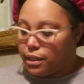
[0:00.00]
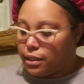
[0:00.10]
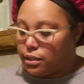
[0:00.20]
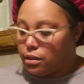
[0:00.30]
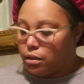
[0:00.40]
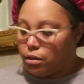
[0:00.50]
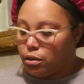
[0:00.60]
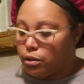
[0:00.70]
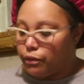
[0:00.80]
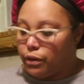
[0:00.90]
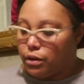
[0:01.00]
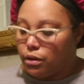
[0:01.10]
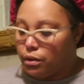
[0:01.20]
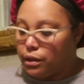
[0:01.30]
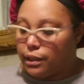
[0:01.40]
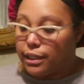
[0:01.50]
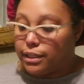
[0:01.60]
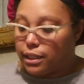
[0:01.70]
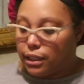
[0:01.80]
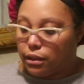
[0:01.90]
says of
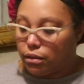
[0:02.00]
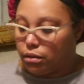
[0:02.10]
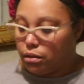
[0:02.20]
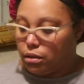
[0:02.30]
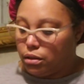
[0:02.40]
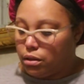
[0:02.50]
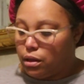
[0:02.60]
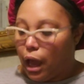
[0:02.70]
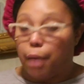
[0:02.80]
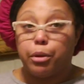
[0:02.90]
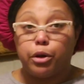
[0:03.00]
listening, I